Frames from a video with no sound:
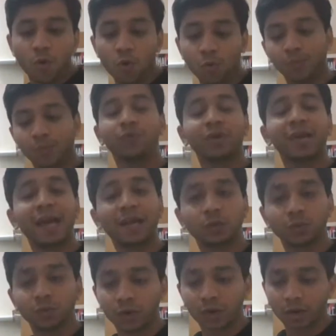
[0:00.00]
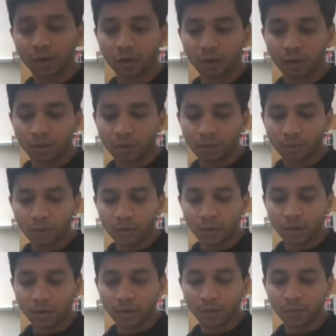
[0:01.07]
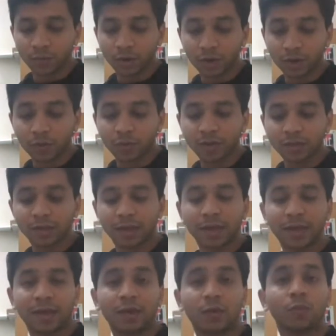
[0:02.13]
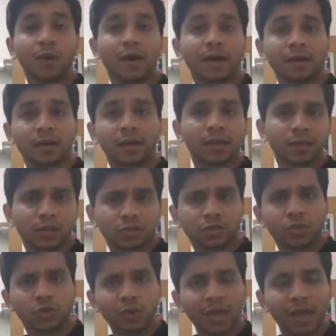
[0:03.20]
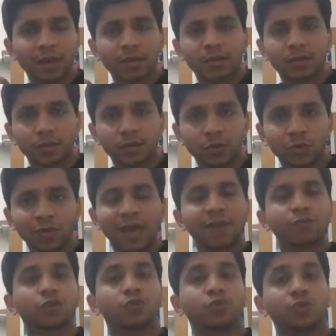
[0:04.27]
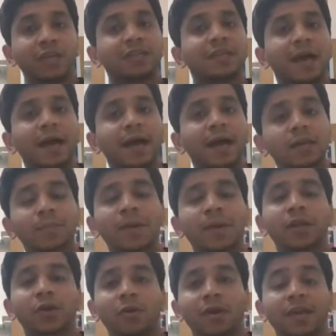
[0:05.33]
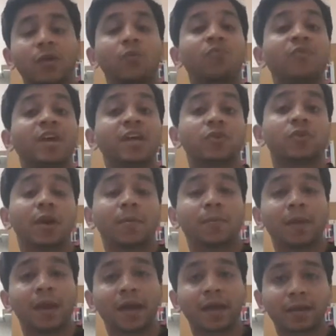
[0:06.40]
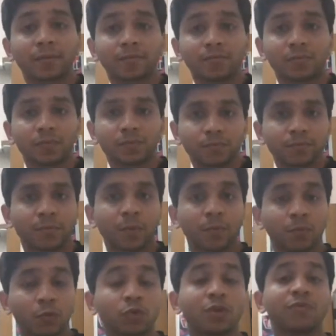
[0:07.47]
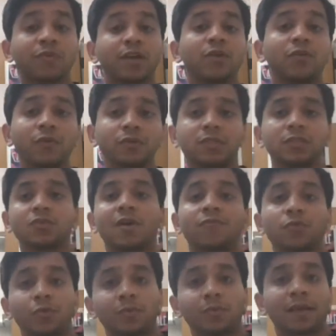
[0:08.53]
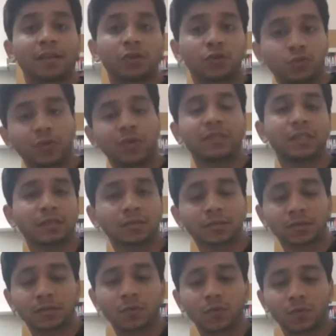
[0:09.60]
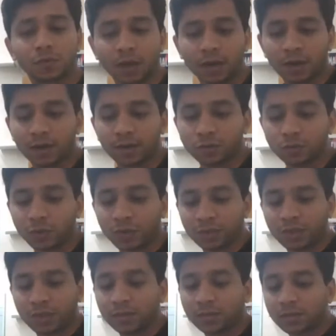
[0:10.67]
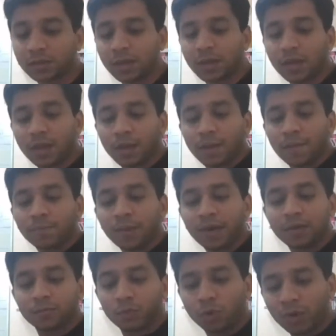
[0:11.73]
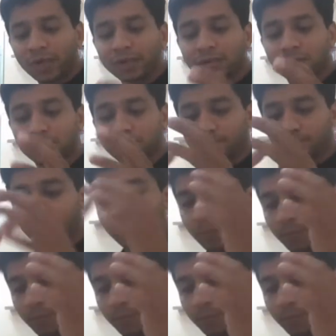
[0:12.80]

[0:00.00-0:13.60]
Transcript: whom you would like to work uh, work with and like why so you can you will have to tweak that depending on like you know where you are applying to different universities you have to like, tweak this uh, tweak this but more or less